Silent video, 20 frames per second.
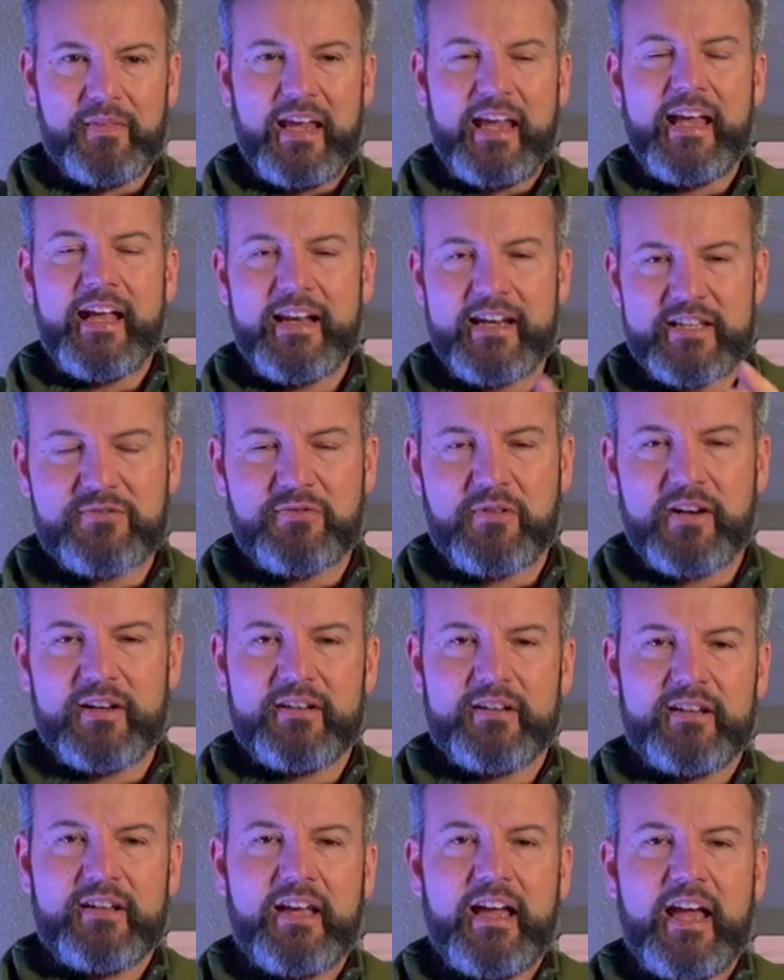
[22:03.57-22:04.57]
It
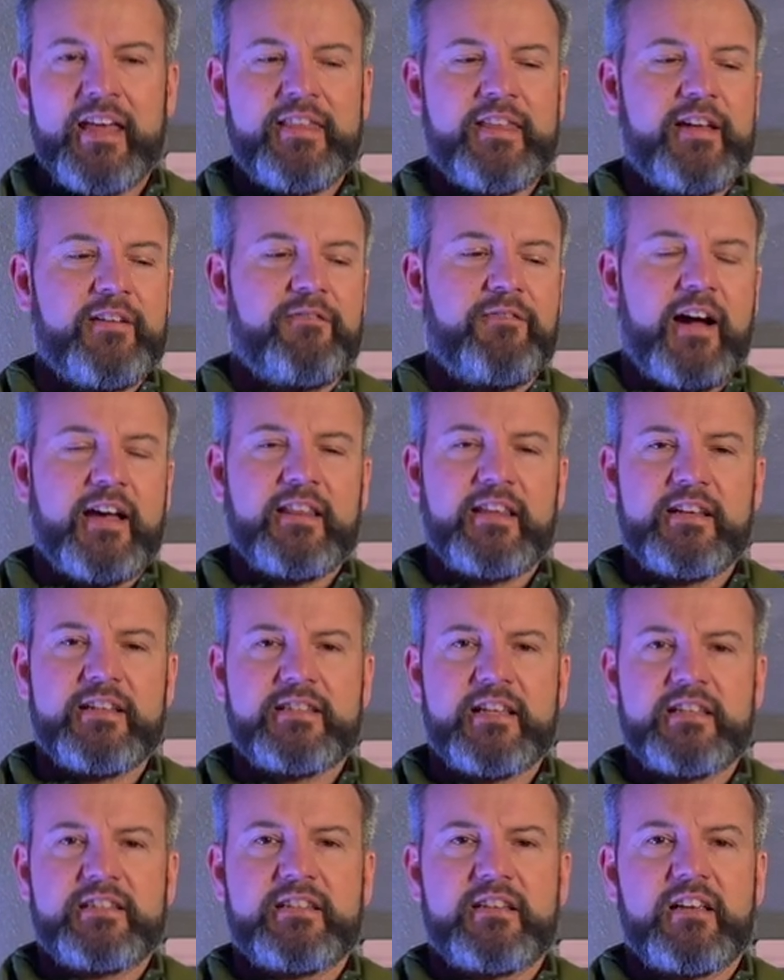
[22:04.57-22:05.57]
written. And then finally he
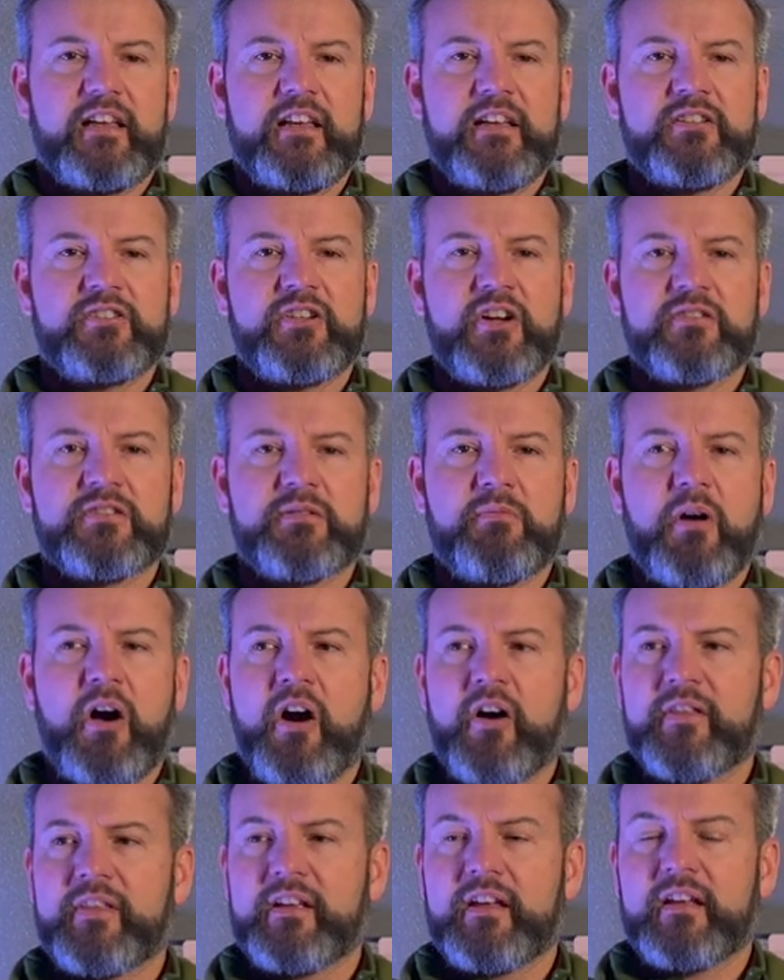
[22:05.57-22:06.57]
says, he shows him
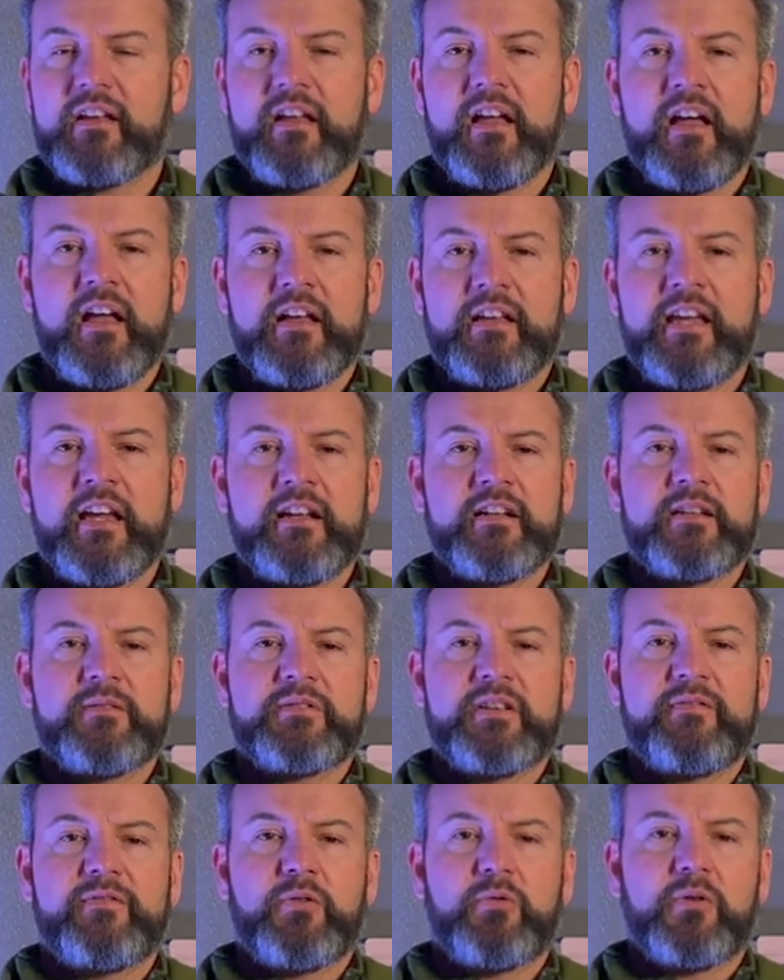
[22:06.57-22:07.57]
all the kingdoms
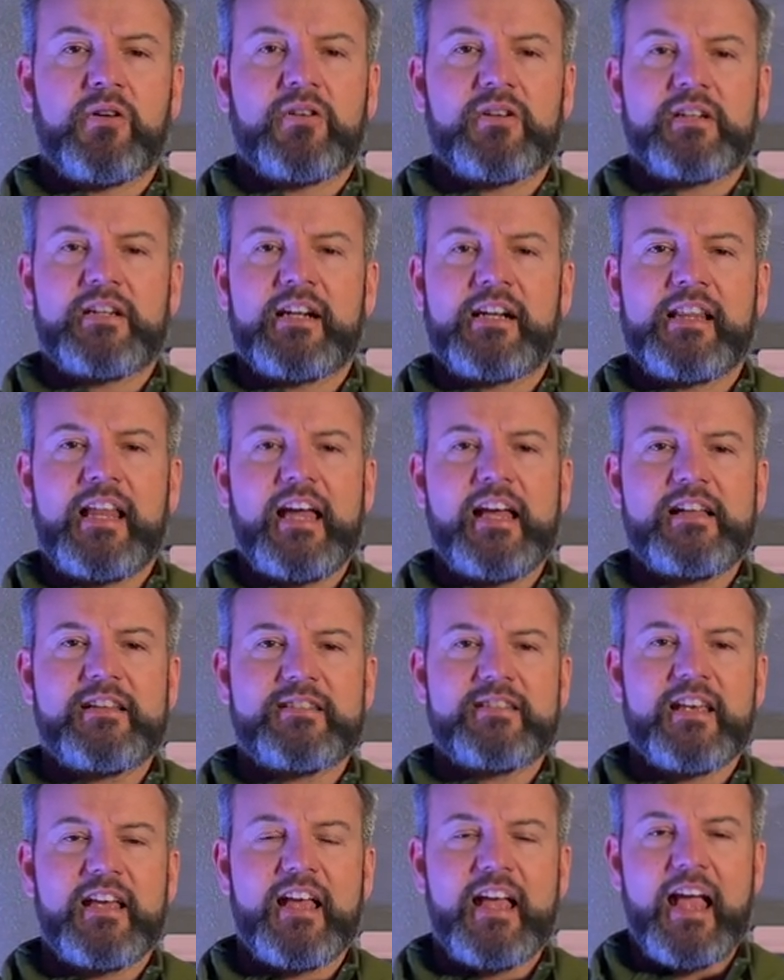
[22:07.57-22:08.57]
of the world in a
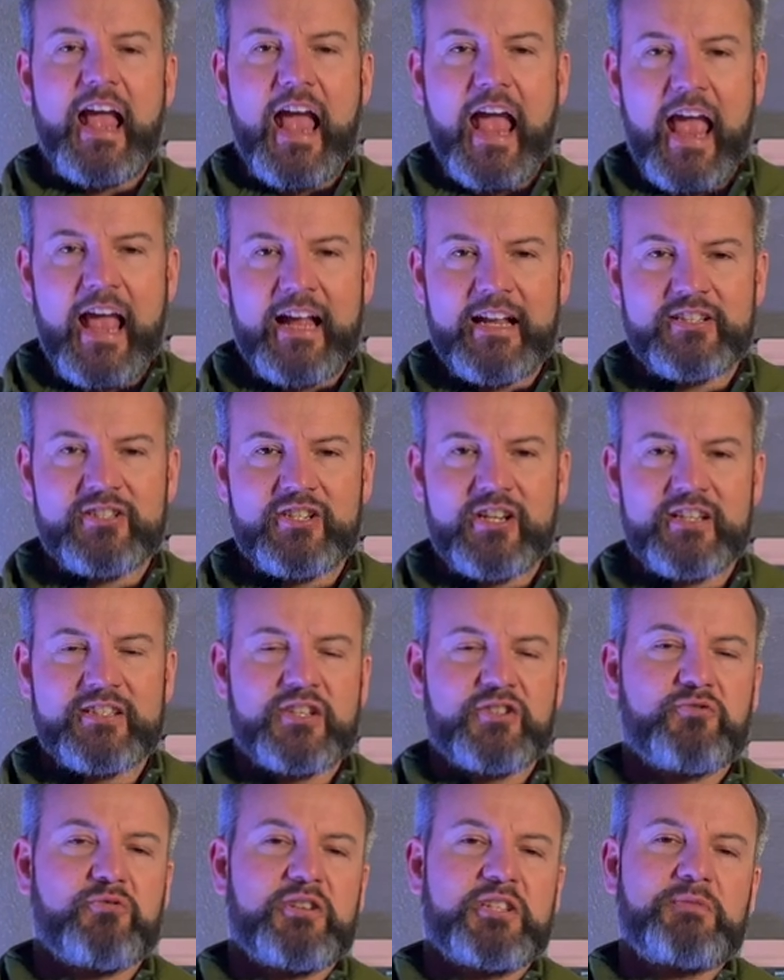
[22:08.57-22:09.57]
glance. And
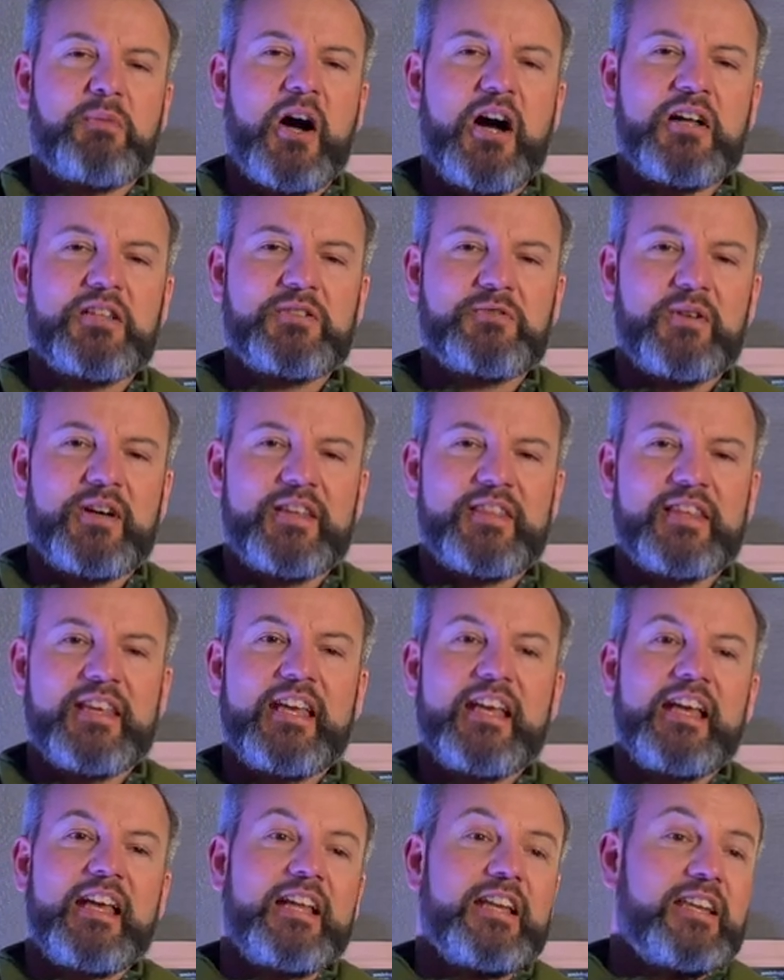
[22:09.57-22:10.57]
Jesus responds with,
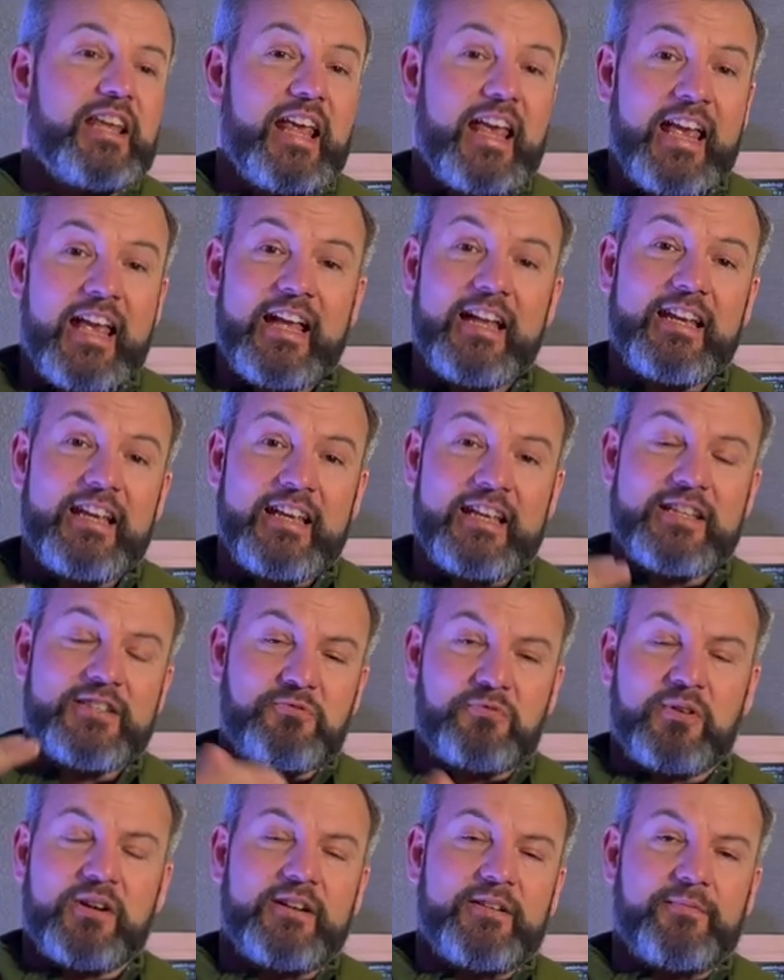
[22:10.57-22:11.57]
it is
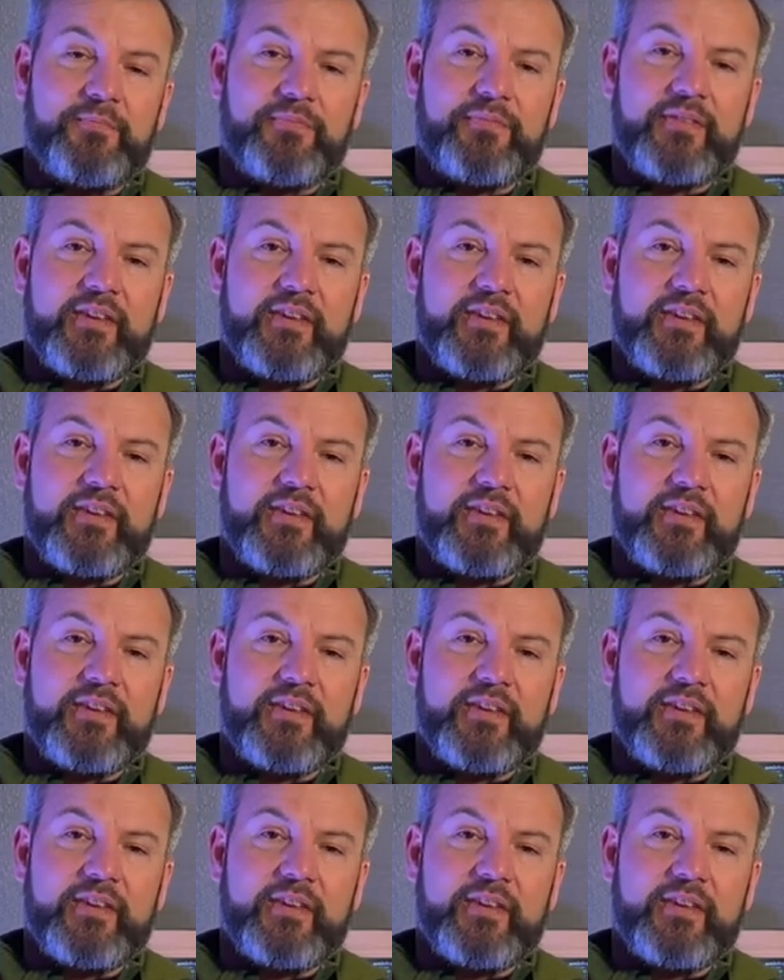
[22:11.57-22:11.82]
written.